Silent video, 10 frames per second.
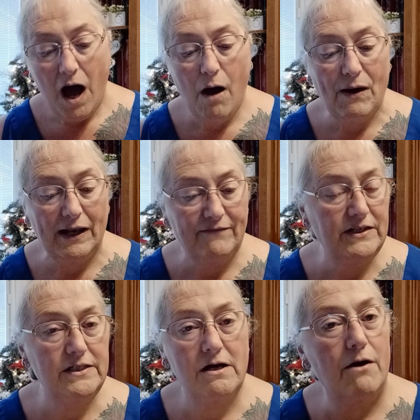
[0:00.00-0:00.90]
Oh, I left
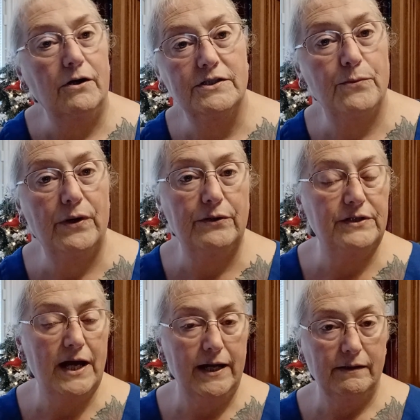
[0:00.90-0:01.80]
it in yonder because I wasn't going to
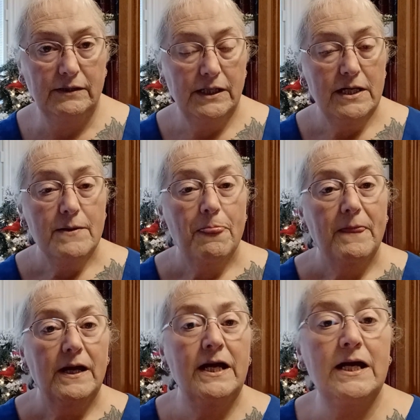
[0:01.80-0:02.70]
tell you.
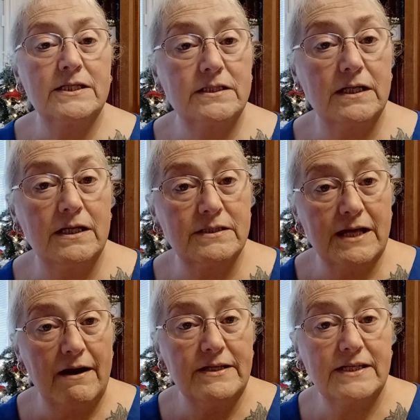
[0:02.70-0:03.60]
It's
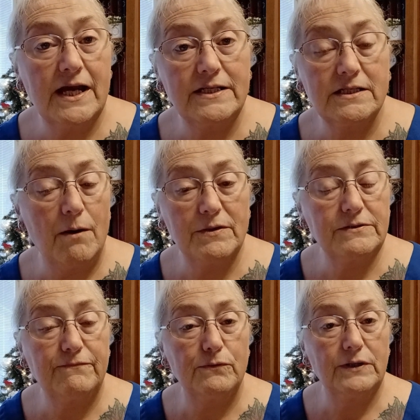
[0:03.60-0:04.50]
Saturday and Sunday's almost a
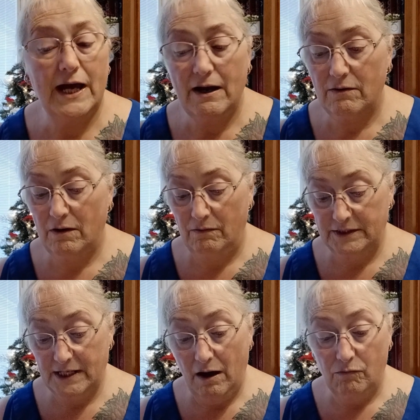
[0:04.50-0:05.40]
full day on
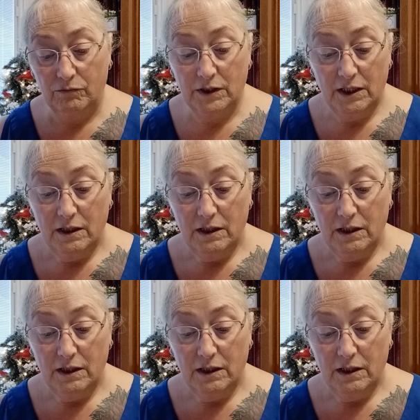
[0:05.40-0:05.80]
its own.